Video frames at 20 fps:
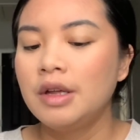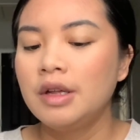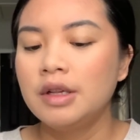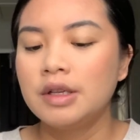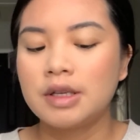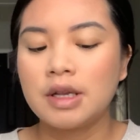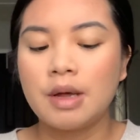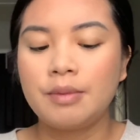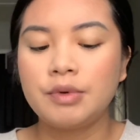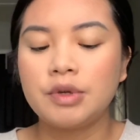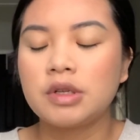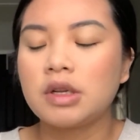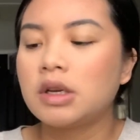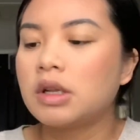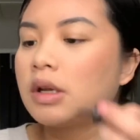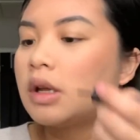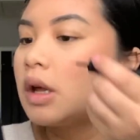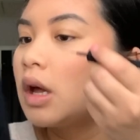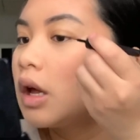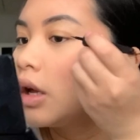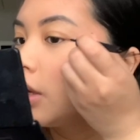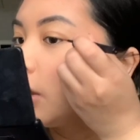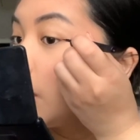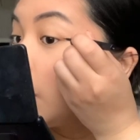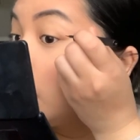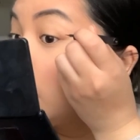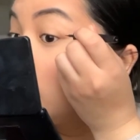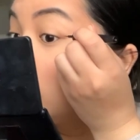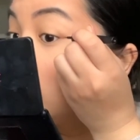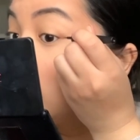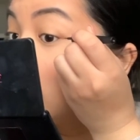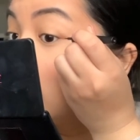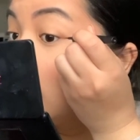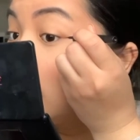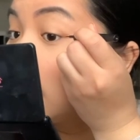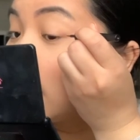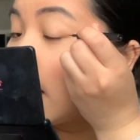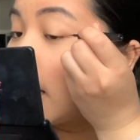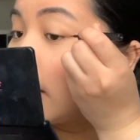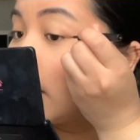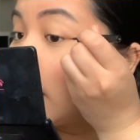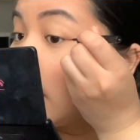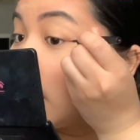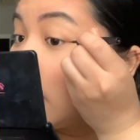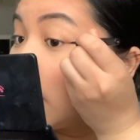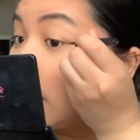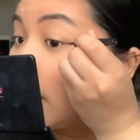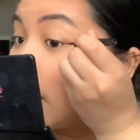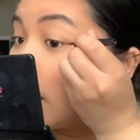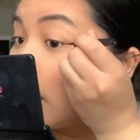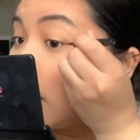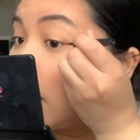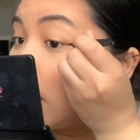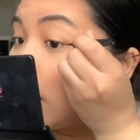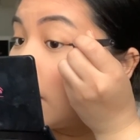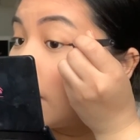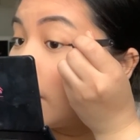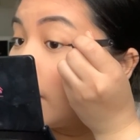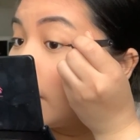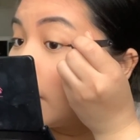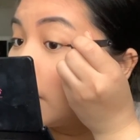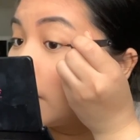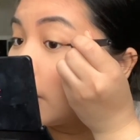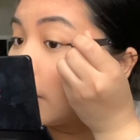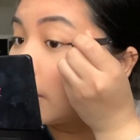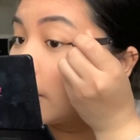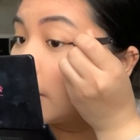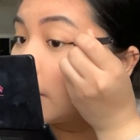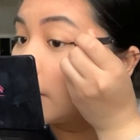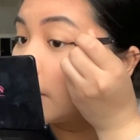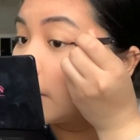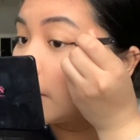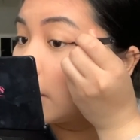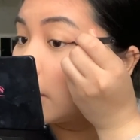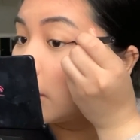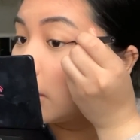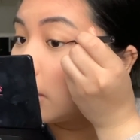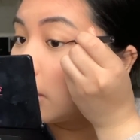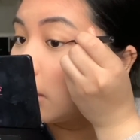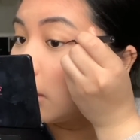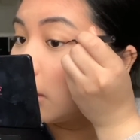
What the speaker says: So I'm just gonna use this eyeliner that I got from the drugstore.